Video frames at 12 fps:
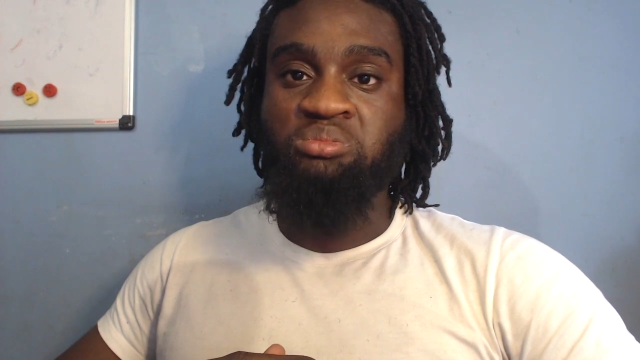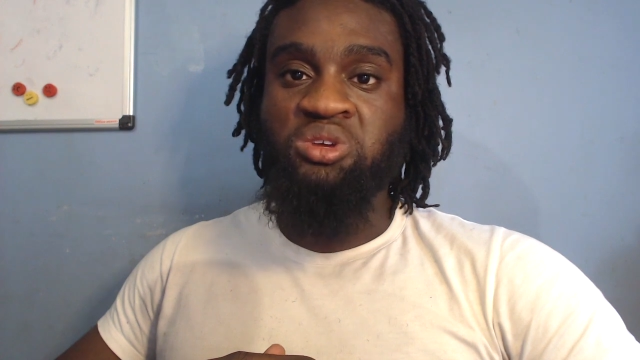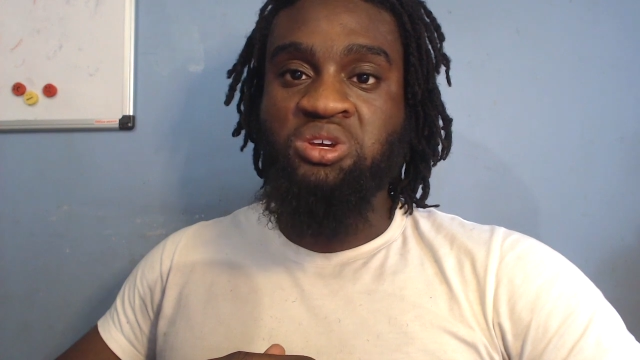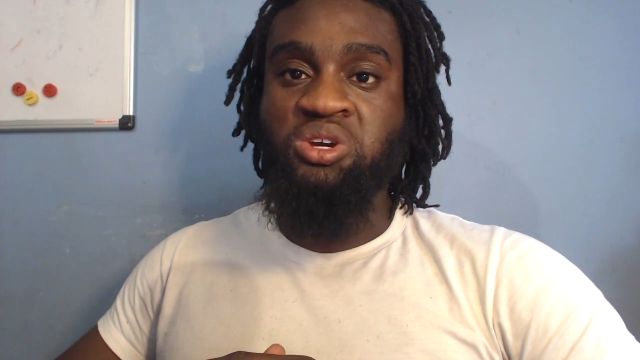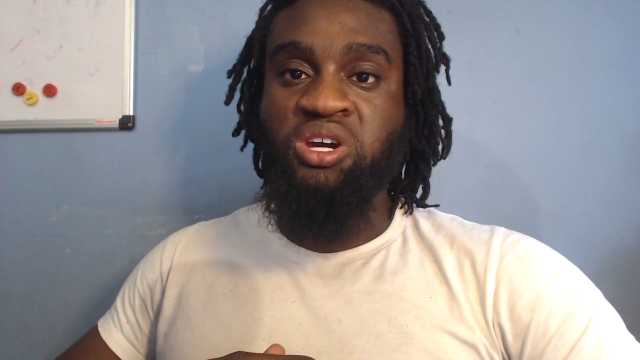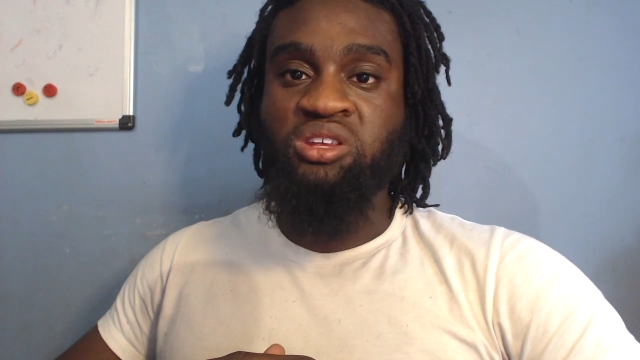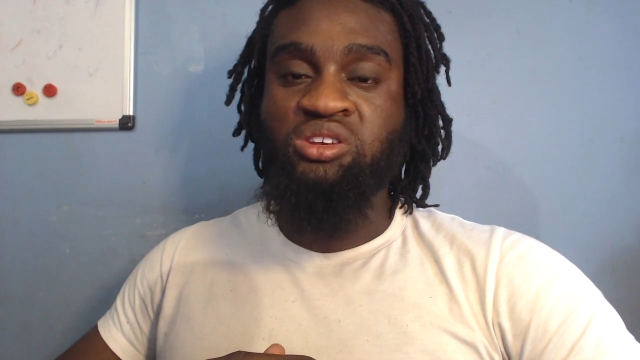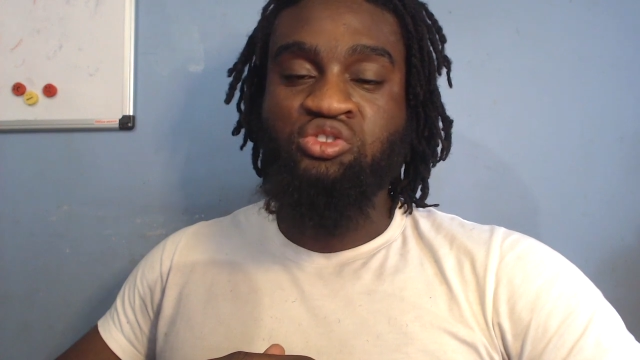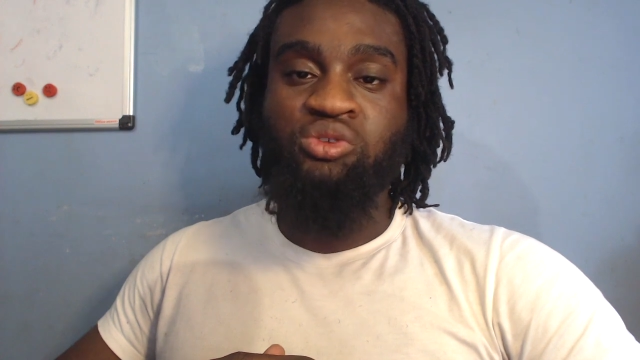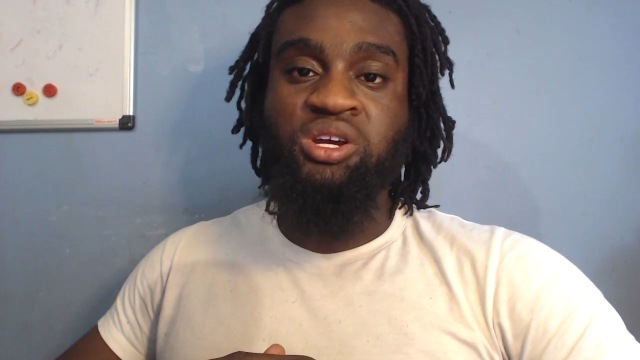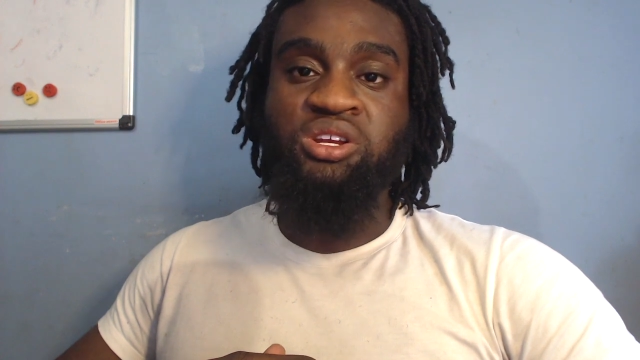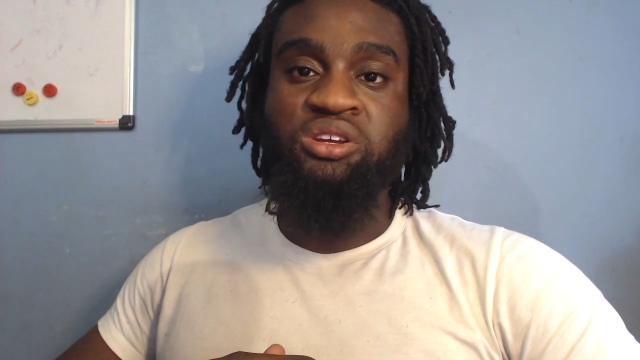you get the
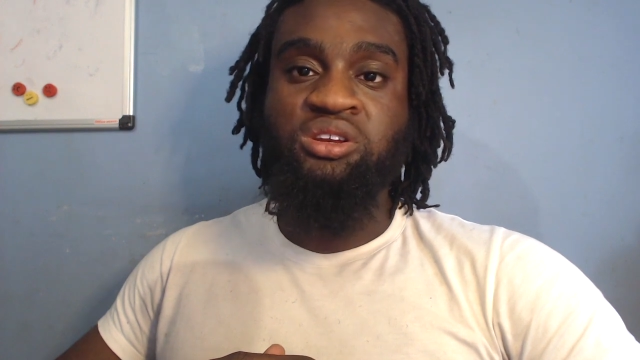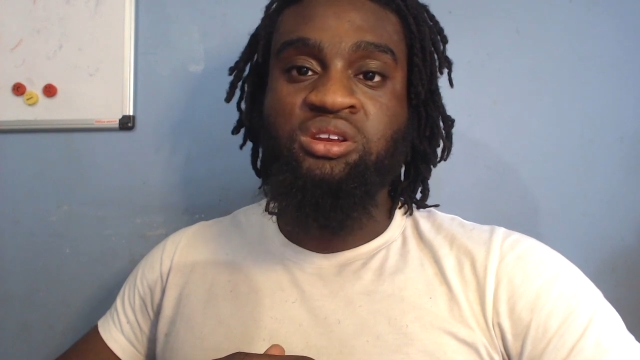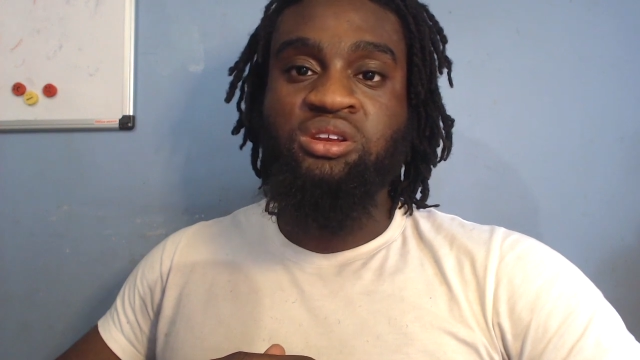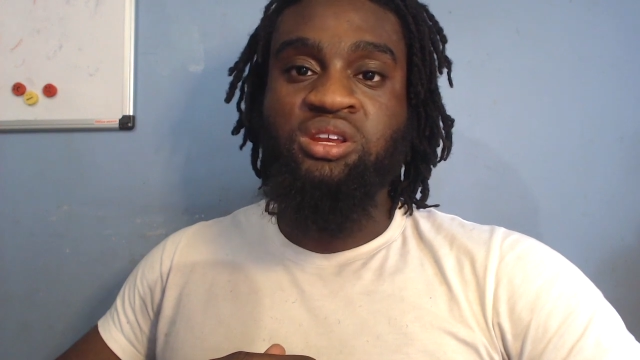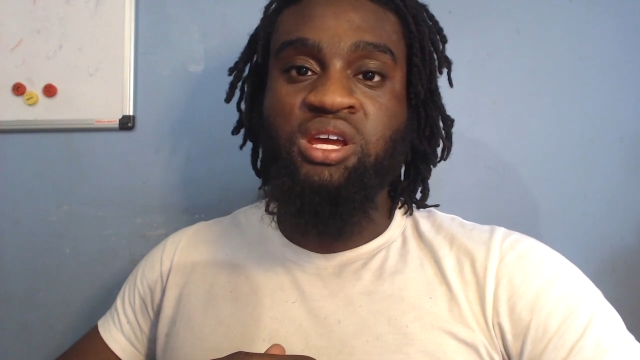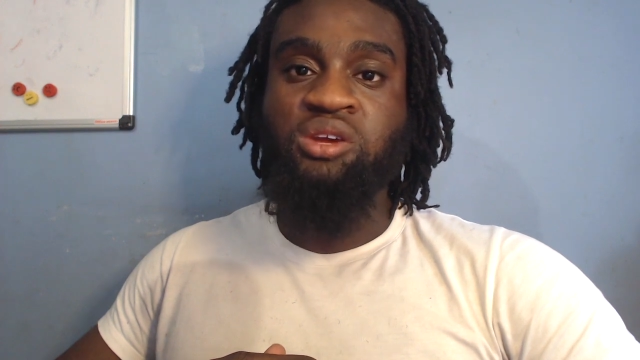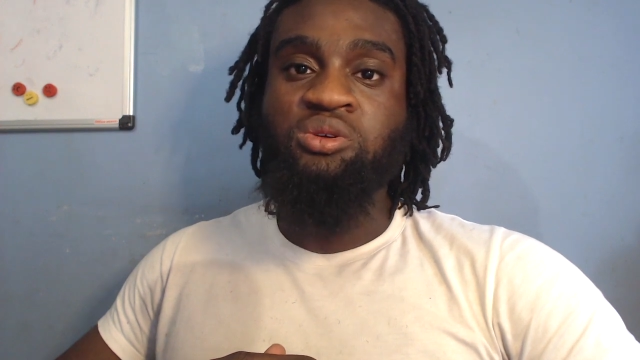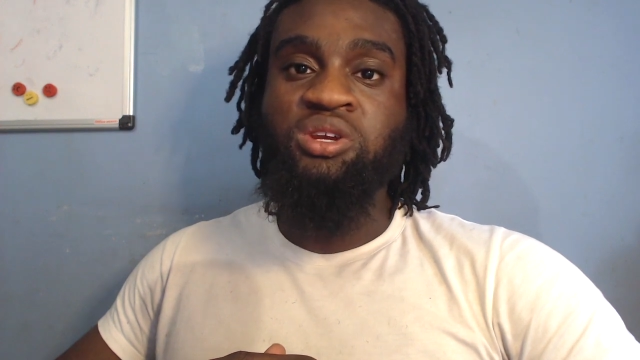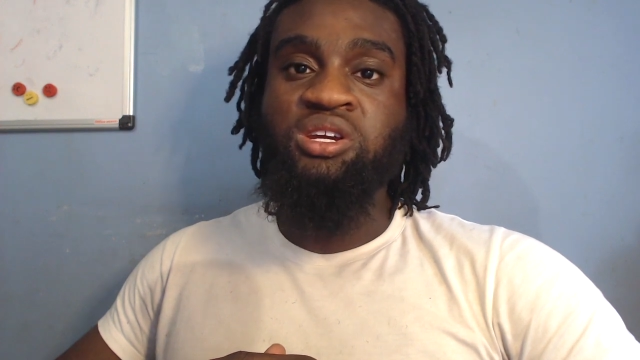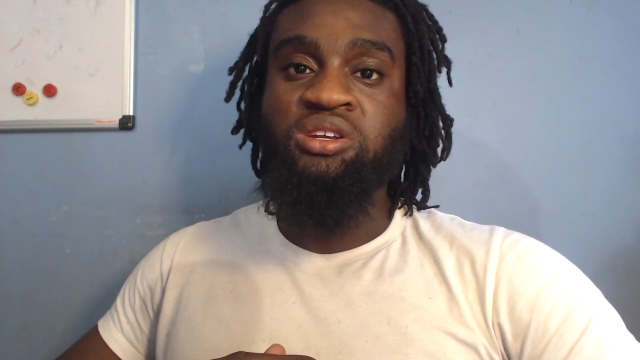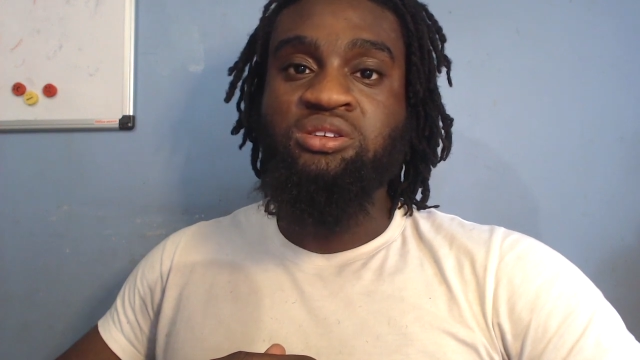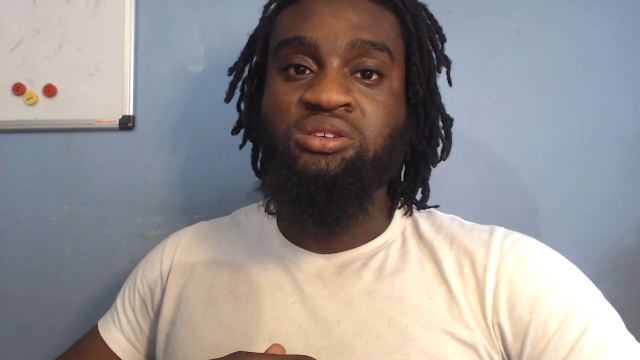training that you need